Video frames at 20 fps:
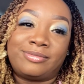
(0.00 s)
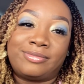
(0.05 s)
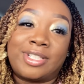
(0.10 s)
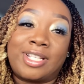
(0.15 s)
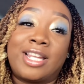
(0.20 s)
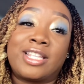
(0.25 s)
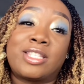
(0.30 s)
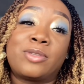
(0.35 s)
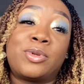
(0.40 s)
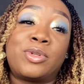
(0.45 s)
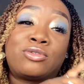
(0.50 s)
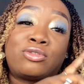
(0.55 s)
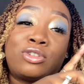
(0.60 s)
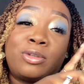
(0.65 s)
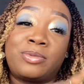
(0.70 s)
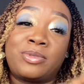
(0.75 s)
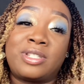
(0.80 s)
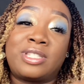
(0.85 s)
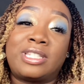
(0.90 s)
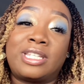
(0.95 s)
Now that's not what the
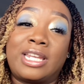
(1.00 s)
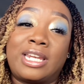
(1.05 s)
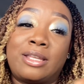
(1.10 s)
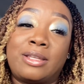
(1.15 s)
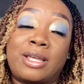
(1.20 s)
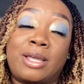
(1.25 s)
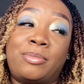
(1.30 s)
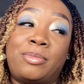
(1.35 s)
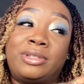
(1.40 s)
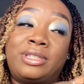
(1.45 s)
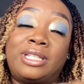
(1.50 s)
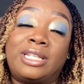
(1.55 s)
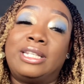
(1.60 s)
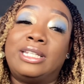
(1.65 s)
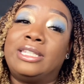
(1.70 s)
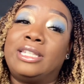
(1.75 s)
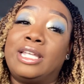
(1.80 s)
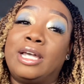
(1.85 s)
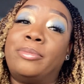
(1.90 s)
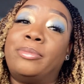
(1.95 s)
scripture said, like I put that
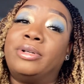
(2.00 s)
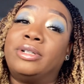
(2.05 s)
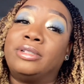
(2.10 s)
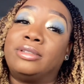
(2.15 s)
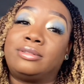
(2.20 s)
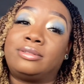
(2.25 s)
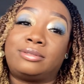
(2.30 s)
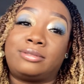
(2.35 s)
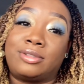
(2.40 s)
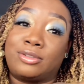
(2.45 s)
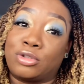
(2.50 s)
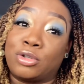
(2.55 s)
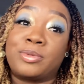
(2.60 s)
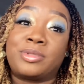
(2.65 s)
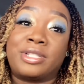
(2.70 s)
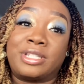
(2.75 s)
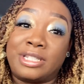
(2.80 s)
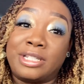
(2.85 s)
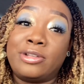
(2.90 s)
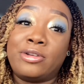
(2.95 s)
in there, but the
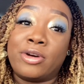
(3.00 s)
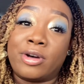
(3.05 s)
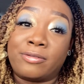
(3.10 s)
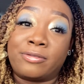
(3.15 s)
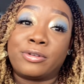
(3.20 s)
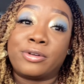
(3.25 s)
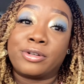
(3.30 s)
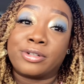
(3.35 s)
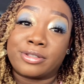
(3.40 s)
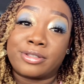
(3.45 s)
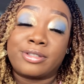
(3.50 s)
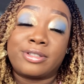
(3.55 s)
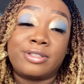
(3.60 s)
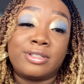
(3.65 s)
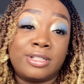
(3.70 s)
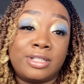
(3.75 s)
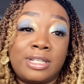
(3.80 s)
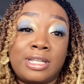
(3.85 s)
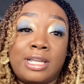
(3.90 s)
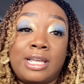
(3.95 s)
scripture says see God first.
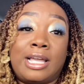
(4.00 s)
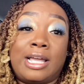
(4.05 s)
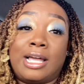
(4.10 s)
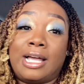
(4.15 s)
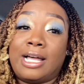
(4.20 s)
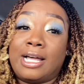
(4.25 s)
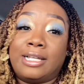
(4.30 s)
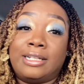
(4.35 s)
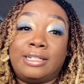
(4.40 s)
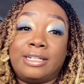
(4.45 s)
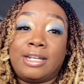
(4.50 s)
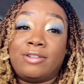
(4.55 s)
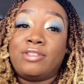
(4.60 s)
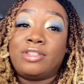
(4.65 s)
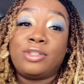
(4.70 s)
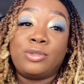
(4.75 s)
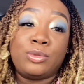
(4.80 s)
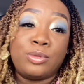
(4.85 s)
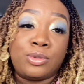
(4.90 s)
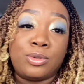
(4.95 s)
And in
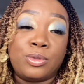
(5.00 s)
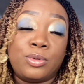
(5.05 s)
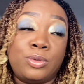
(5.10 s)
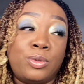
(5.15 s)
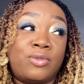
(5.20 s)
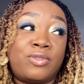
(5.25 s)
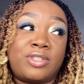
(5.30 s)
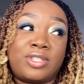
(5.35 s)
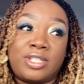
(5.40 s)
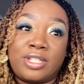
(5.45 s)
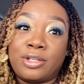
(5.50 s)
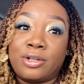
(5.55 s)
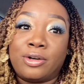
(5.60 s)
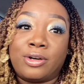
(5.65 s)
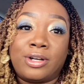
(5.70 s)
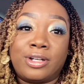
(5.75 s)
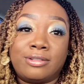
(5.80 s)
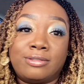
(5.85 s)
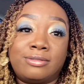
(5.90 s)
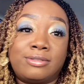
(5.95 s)
everything you do, you have to see
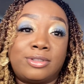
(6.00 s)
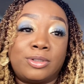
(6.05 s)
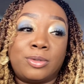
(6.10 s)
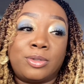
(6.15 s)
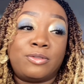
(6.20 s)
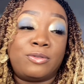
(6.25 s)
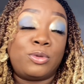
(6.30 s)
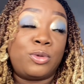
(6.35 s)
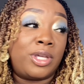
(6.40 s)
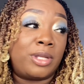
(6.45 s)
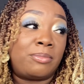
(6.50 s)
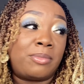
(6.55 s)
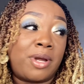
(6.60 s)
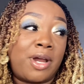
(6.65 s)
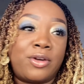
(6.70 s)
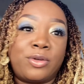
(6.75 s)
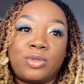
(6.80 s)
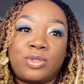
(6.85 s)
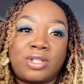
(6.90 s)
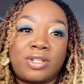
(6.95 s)
God. So if you get
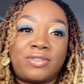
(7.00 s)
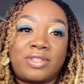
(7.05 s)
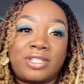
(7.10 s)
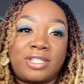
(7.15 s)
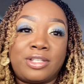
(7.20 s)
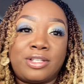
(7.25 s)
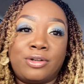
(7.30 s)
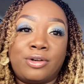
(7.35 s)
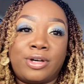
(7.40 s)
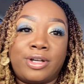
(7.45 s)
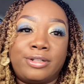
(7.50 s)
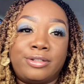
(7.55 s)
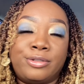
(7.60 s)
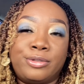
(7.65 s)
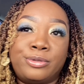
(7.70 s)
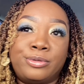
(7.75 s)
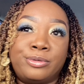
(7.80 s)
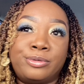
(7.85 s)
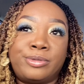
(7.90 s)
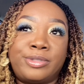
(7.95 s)
married, you still have to see God.
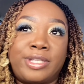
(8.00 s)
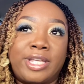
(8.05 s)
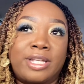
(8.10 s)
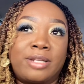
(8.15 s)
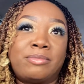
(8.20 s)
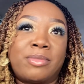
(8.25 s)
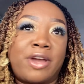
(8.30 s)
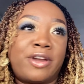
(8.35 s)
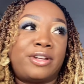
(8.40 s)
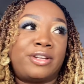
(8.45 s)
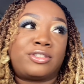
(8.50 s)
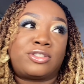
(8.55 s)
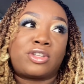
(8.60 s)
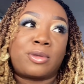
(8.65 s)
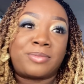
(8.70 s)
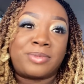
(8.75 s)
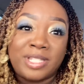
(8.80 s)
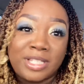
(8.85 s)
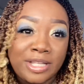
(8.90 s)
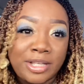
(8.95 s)
You don't get married and
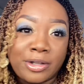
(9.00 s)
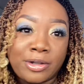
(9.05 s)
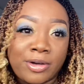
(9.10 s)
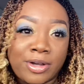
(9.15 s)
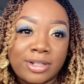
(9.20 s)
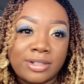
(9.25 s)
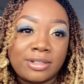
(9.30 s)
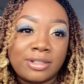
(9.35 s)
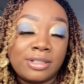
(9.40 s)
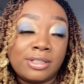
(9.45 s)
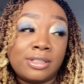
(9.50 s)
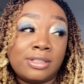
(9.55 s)
stop seeking God.